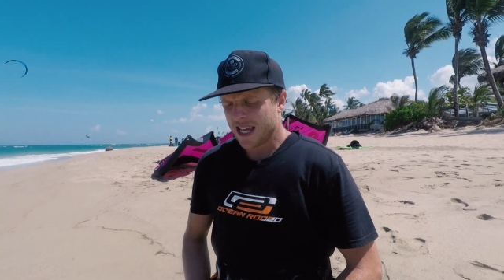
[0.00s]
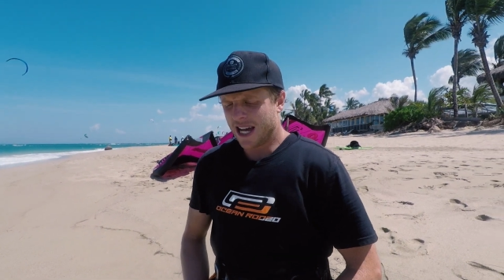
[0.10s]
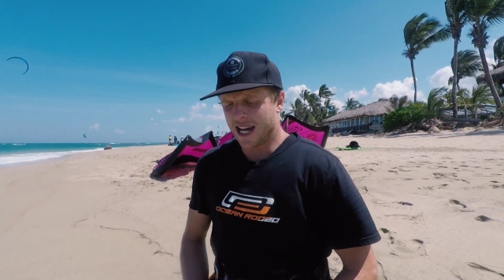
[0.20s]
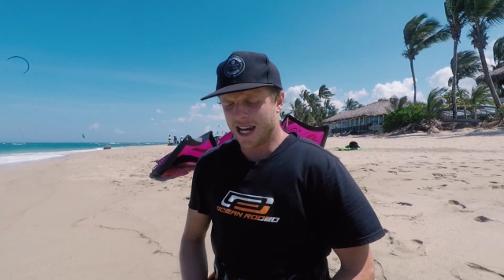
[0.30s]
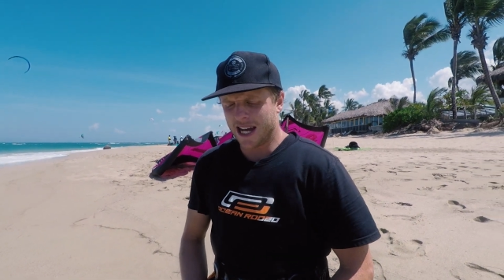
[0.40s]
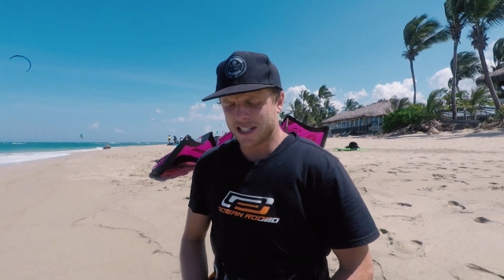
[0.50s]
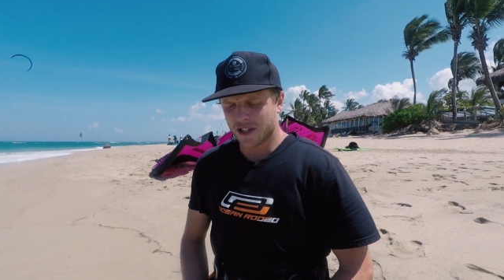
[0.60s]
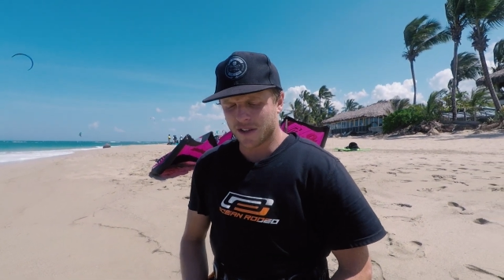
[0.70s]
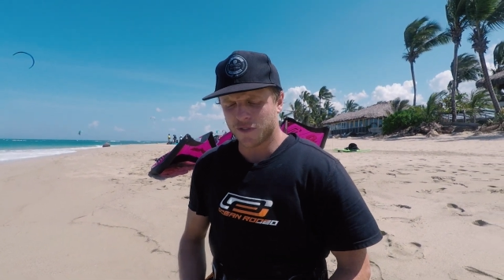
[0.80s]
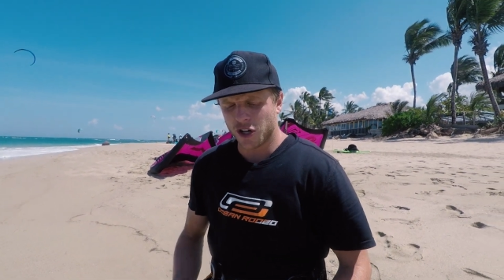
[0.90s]
So
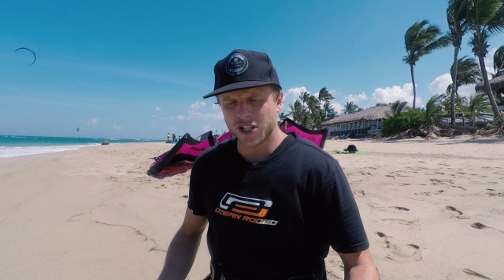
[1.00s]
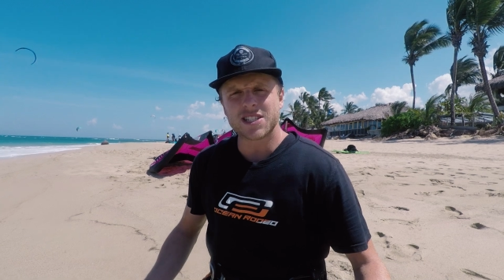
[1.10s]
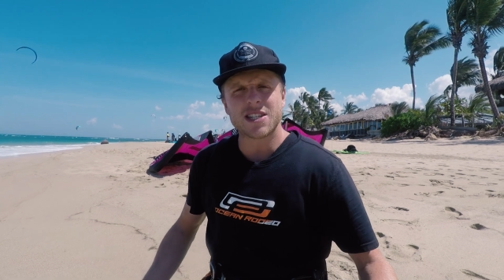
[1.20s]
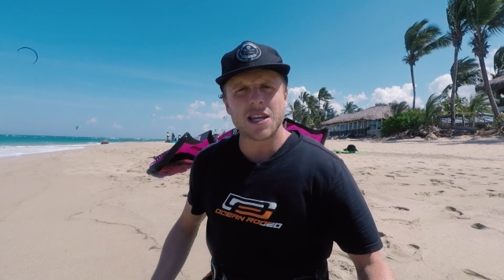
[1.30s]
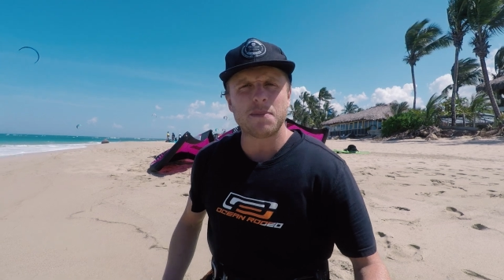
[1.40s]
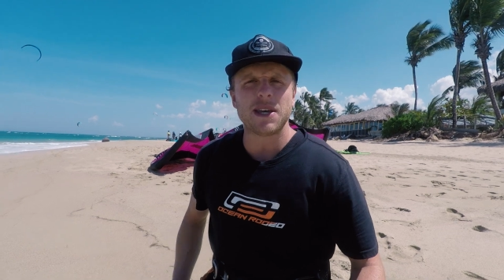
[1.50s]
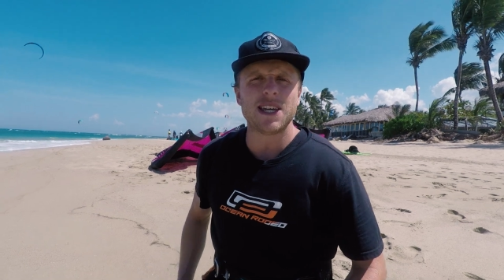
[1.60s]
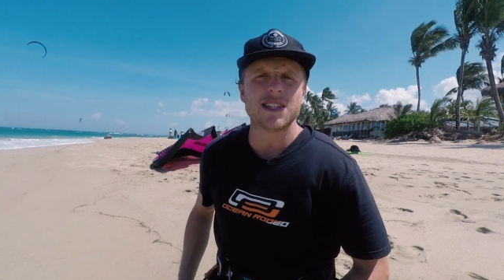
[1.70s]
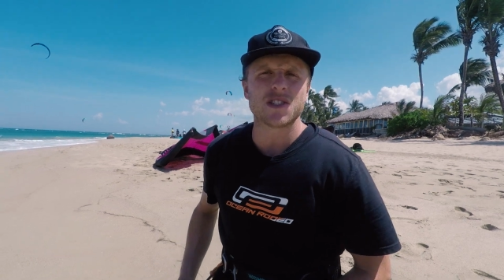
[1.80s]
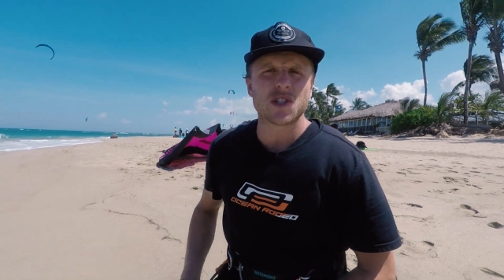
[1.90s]
the first tip
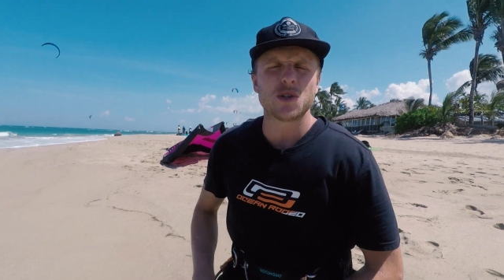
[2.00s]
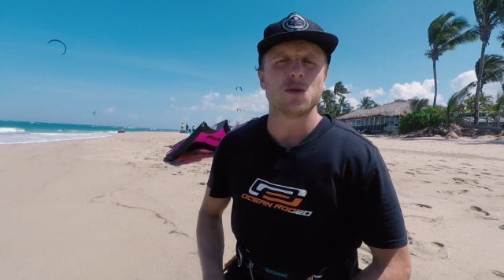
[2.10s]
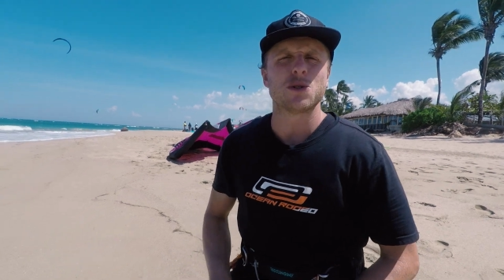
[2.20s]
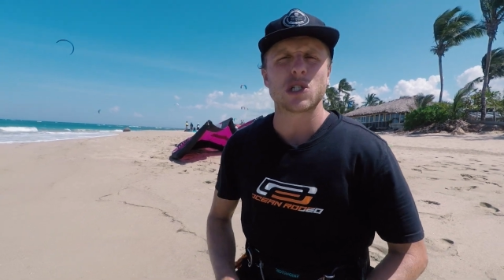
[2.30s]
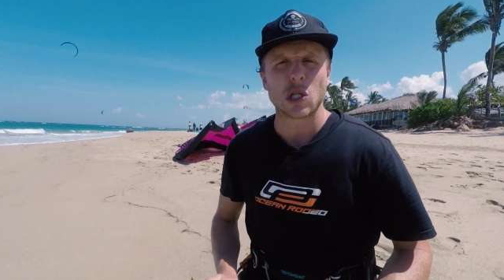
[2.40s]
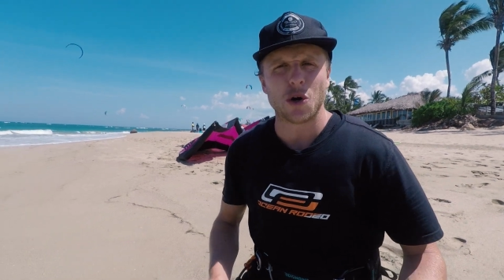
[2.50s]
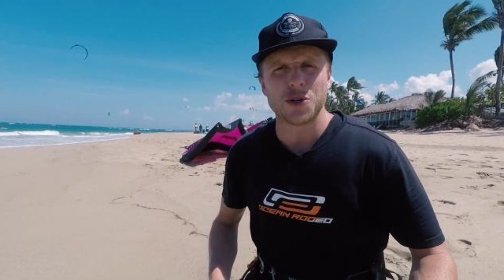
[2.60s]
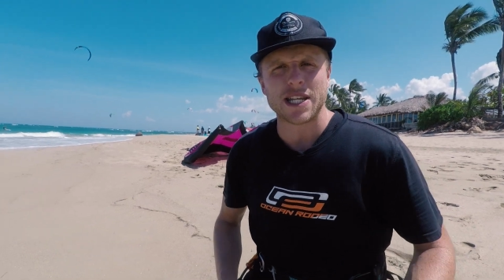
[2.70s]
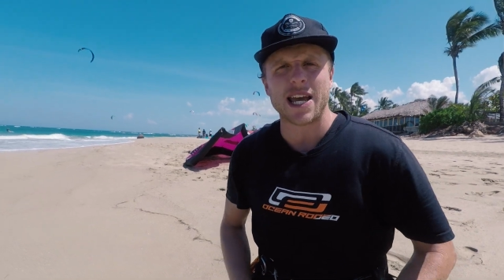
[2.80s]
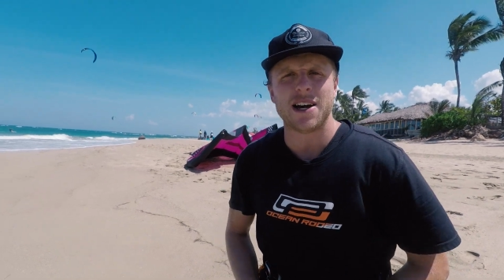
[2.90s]
is to slow
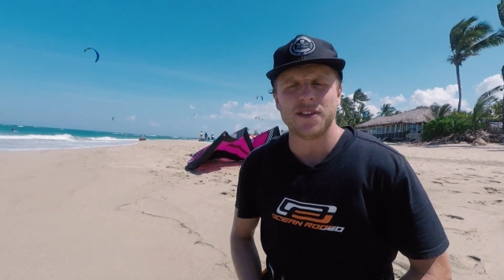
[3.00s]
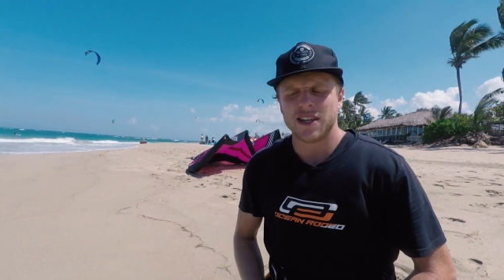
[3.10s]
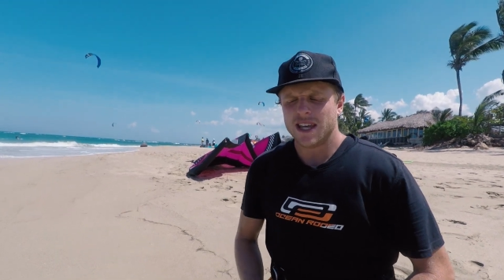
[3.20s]
down.